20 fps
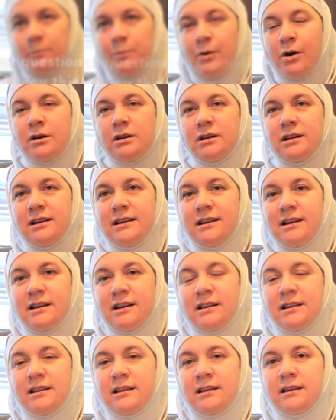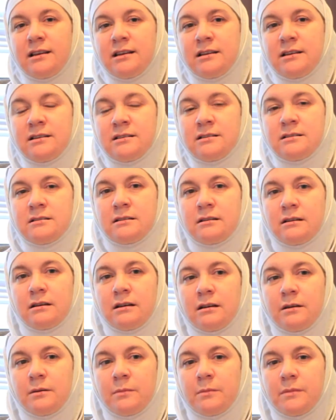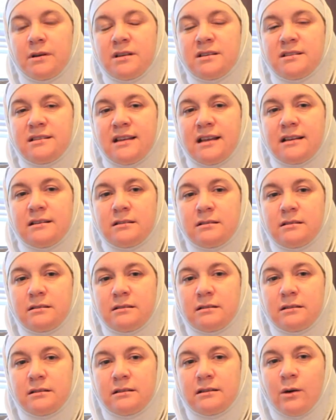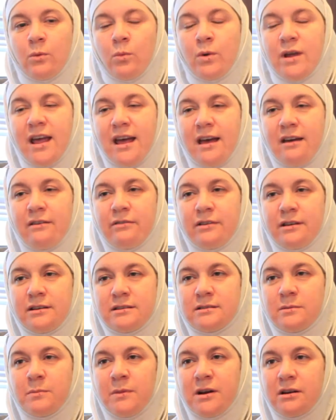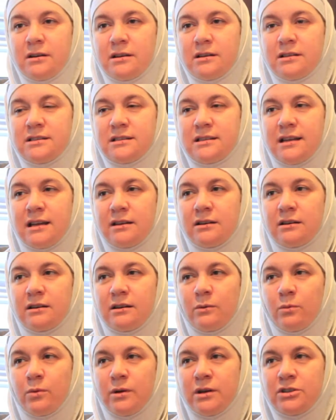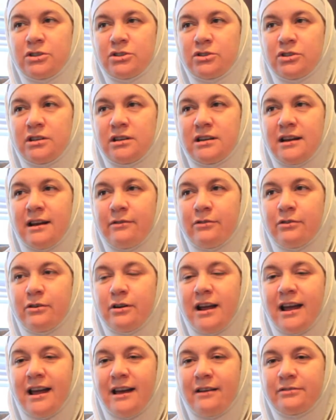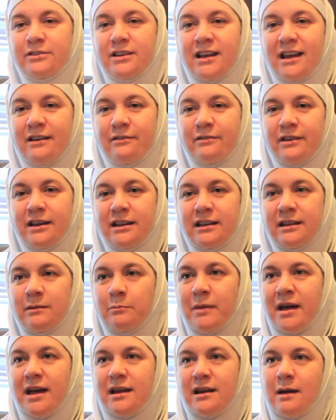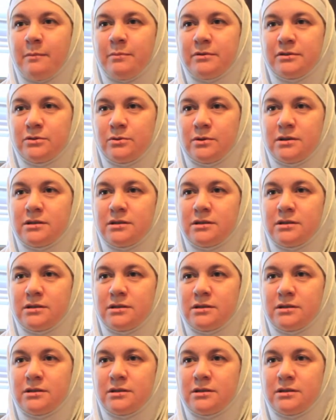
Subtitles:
Partly, I think it is a sense that we have as Americans that we should never have to have anything bad happen to